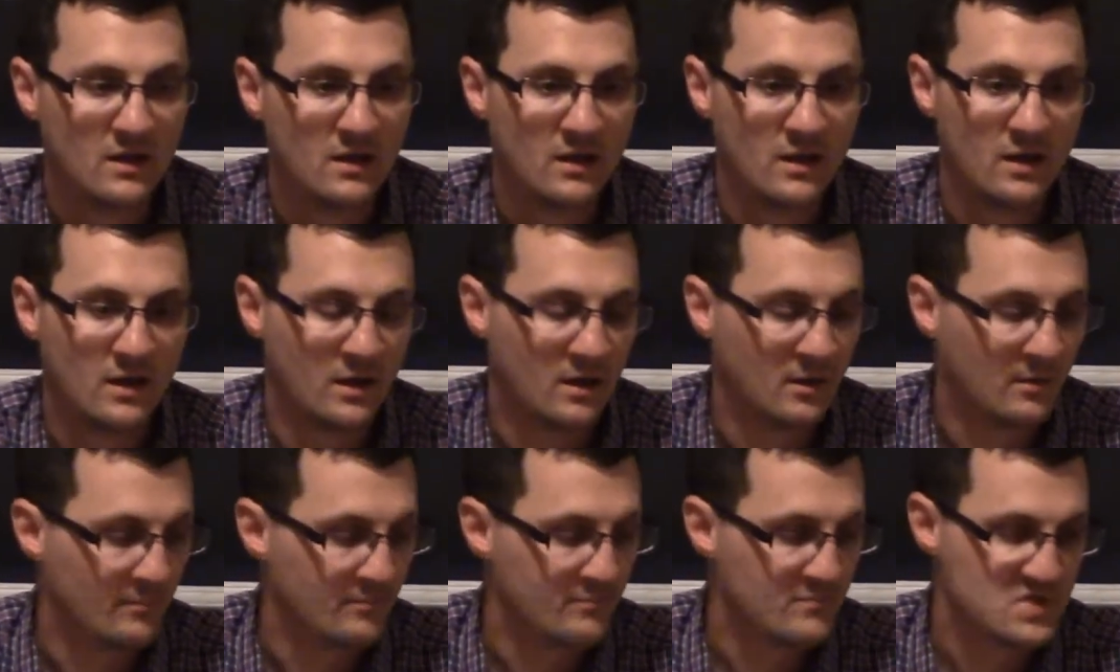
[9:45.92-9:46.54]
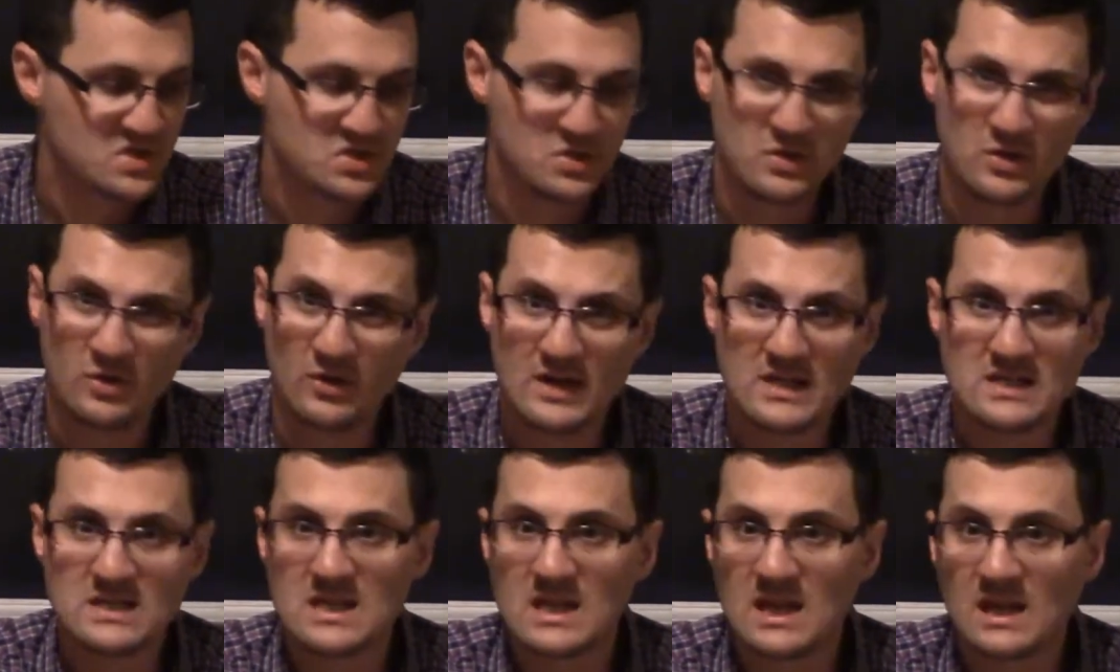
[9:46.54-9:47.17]
So your
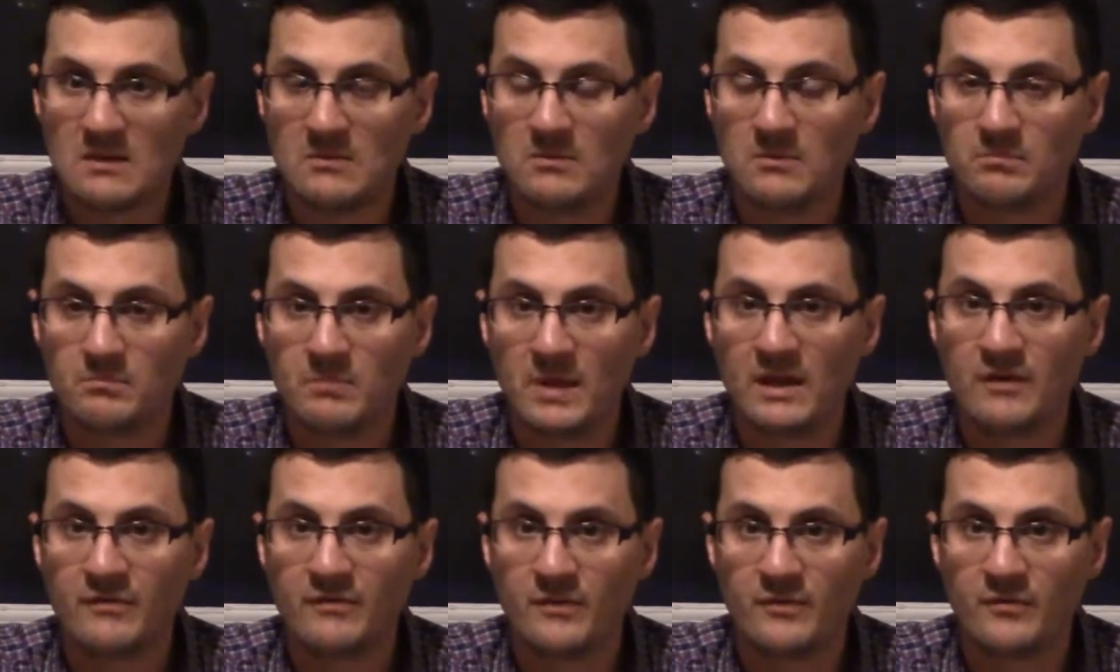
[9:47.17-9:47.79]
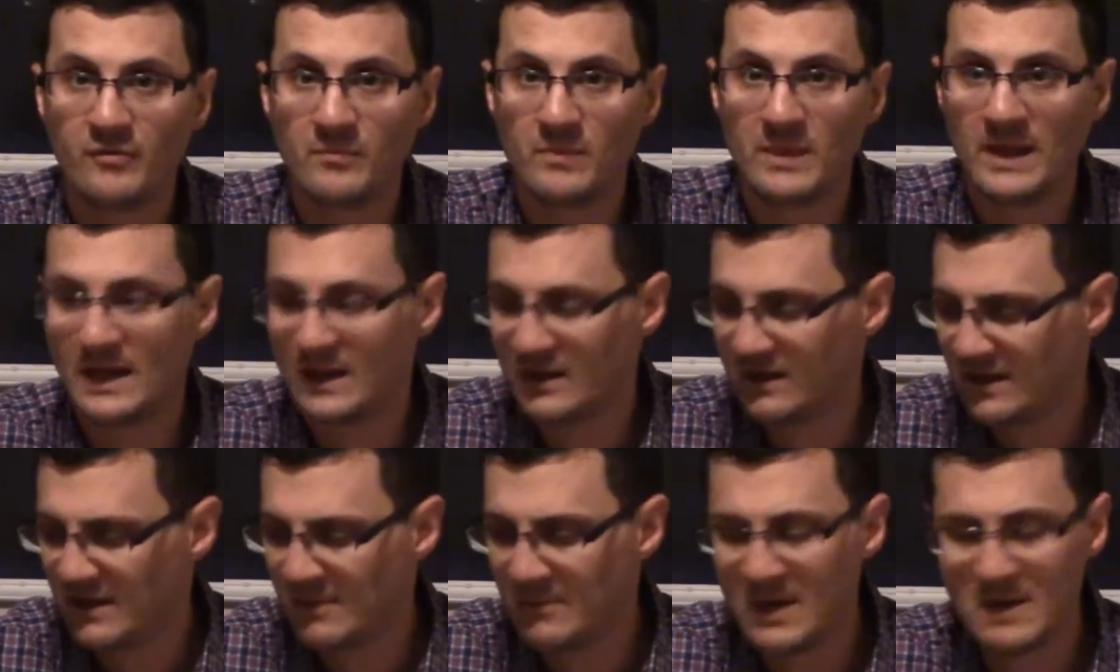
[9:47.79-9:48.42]
AC can benefit from
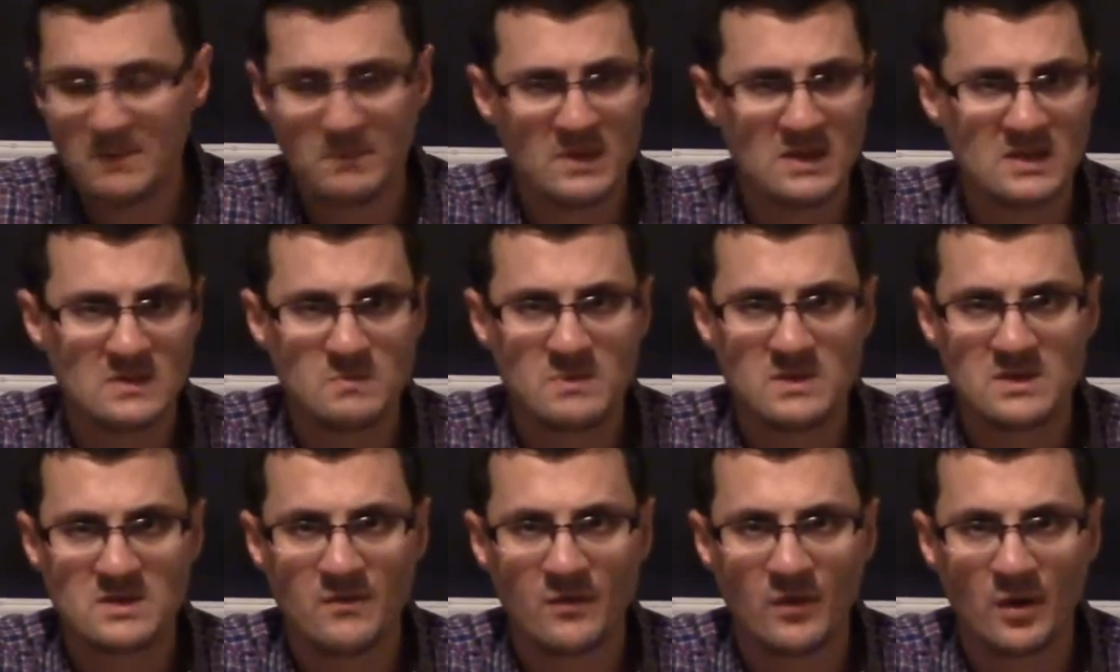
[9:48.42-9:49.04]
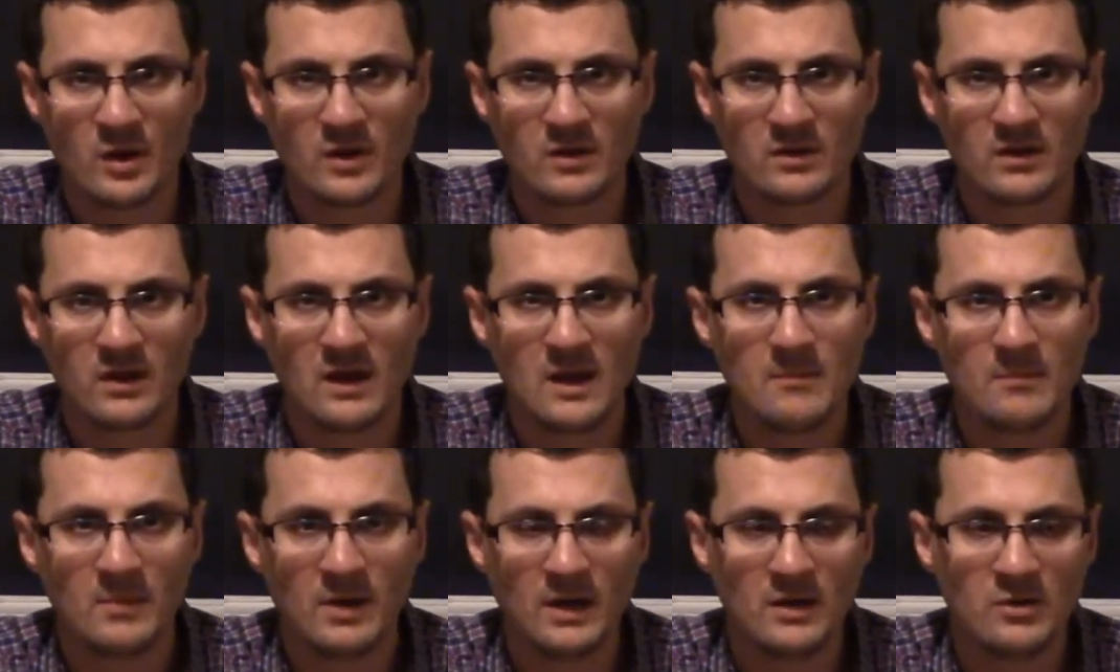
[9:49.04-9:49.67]
that. That might be a specific
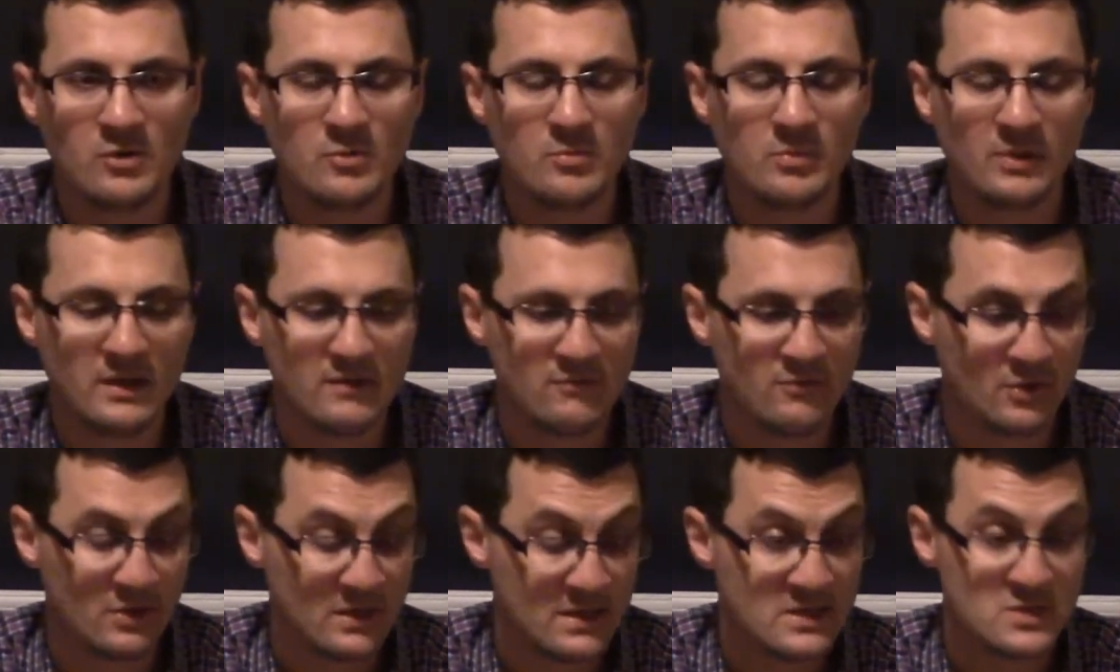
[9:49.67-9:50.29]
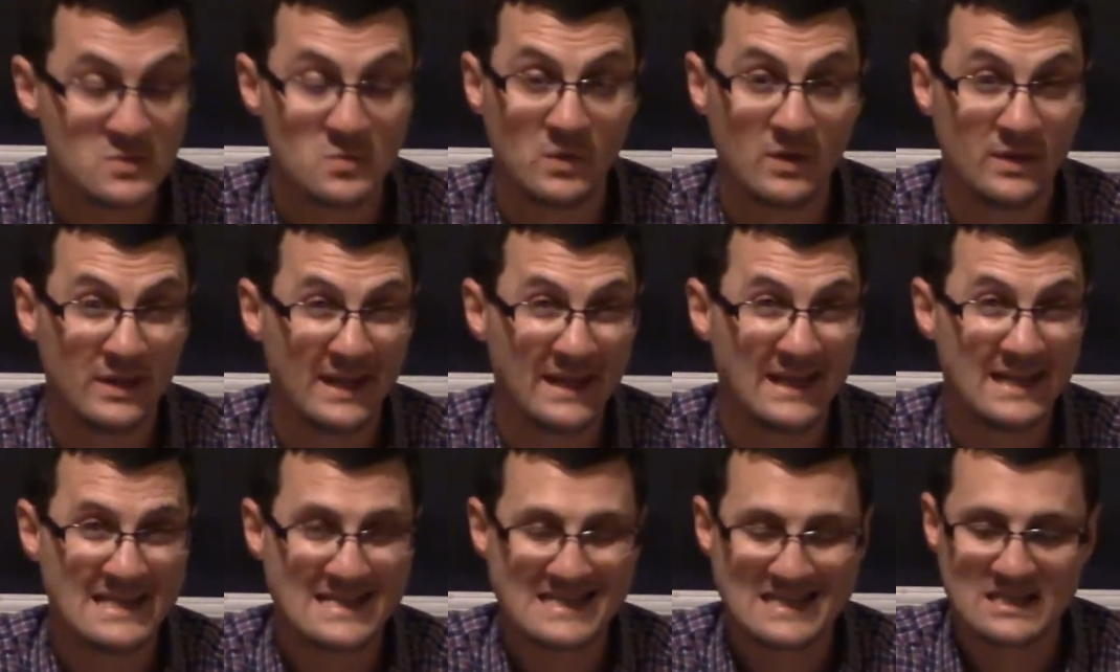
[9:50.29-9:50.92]
archetype, but I do believe there is one
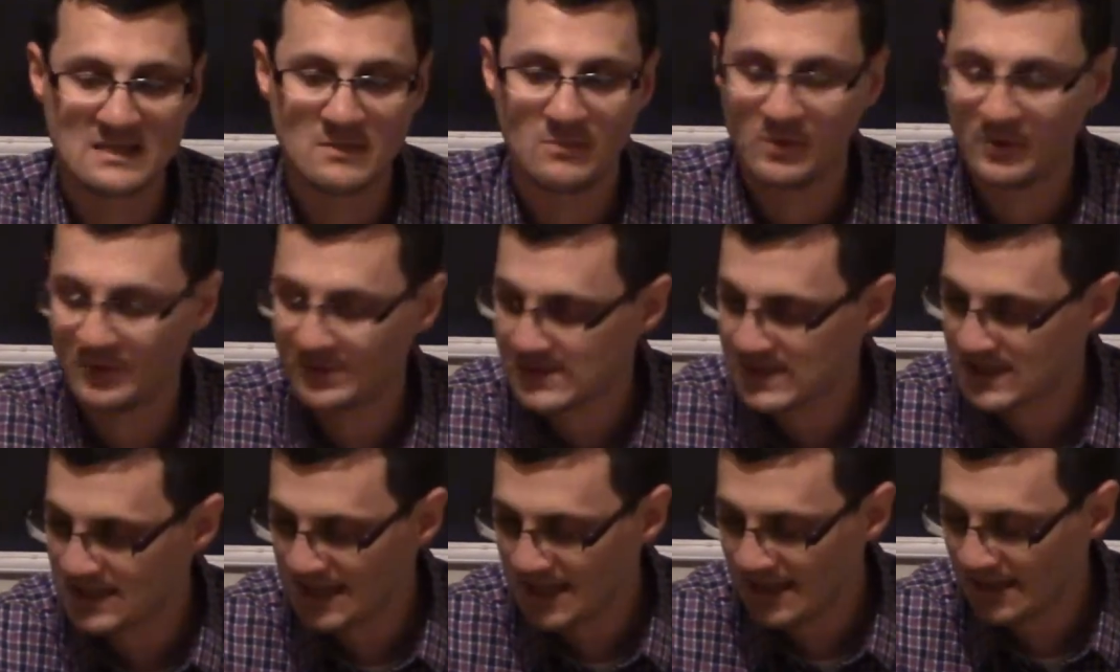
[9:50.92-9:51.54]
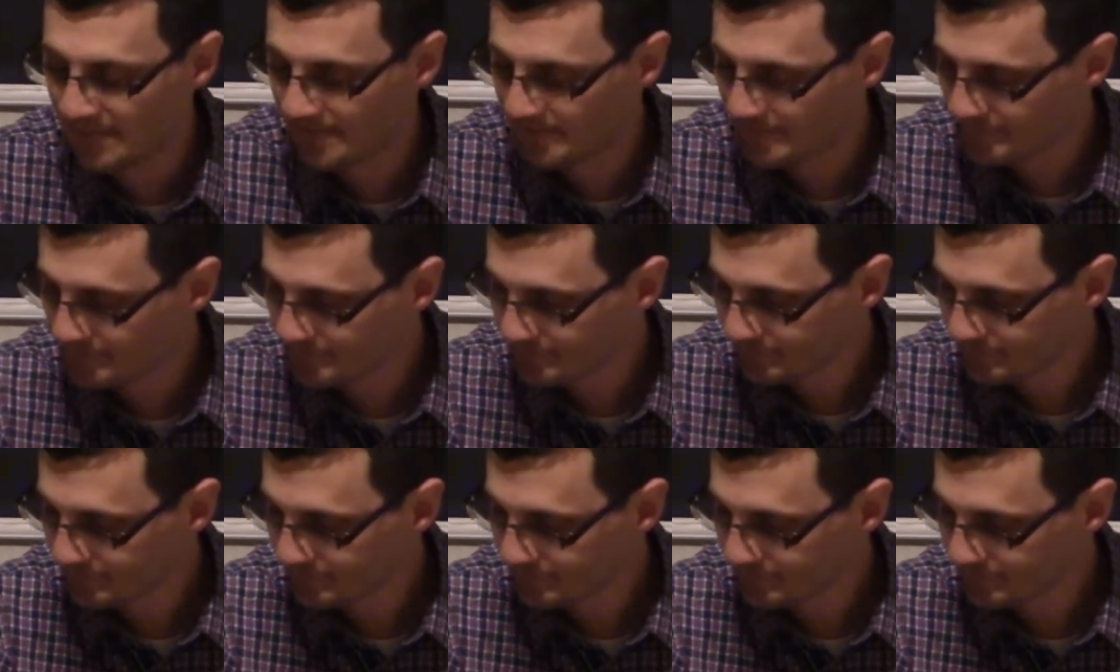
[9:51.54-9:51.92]
that is similar to that.